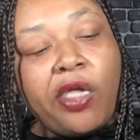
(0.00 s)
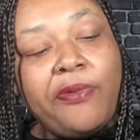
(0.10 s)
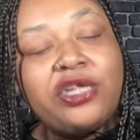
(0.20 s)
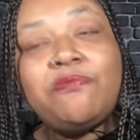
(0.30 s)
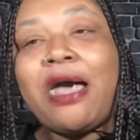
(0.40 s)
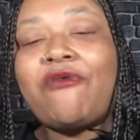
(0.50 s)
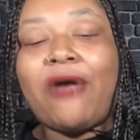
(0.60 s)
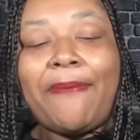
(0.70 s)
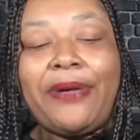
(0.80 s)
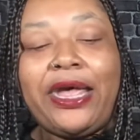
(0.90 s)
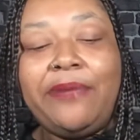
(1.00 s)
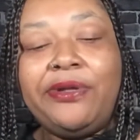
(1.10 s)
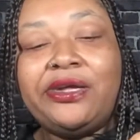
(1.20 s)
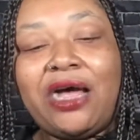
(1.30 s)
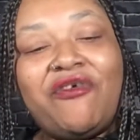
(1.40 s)
That's my crop baby.
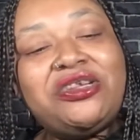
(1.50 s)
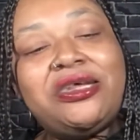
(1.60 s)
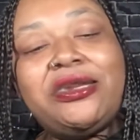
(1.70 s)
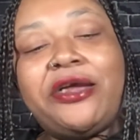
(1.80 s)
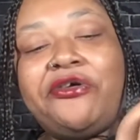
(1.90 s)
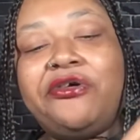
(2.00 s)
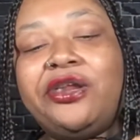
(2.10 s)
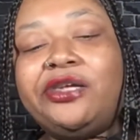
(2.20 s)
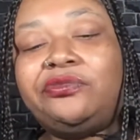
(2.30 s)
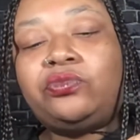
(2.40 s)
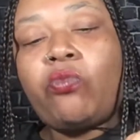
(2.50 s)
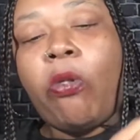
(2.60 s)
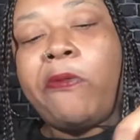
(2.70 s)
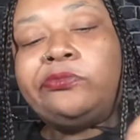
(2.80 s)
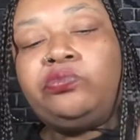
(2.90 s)
I always said that earlier.
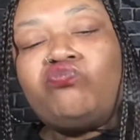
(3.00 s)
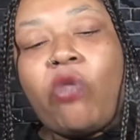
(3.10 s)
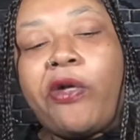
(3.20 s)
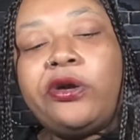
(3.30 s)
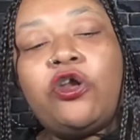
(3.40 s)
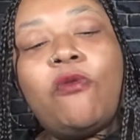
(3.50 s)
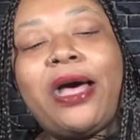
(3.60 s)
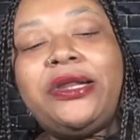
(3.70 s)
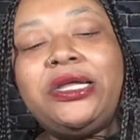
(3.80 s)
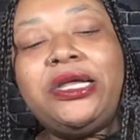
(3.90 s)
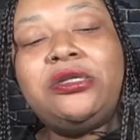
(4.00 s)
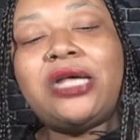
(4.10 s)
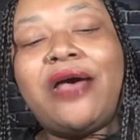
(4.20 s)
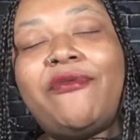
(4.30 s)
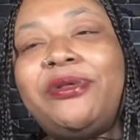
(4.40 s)
Nobody eats. I
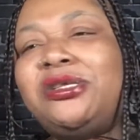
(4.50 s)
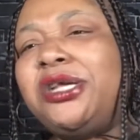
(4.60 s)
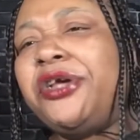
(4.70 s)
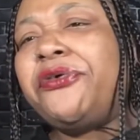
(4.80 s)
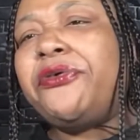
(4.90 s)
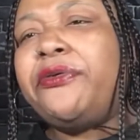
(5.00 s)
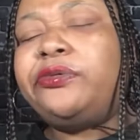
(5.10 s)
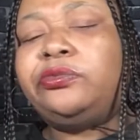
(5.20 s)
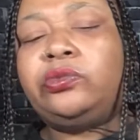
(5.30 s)
haven't been seeing her.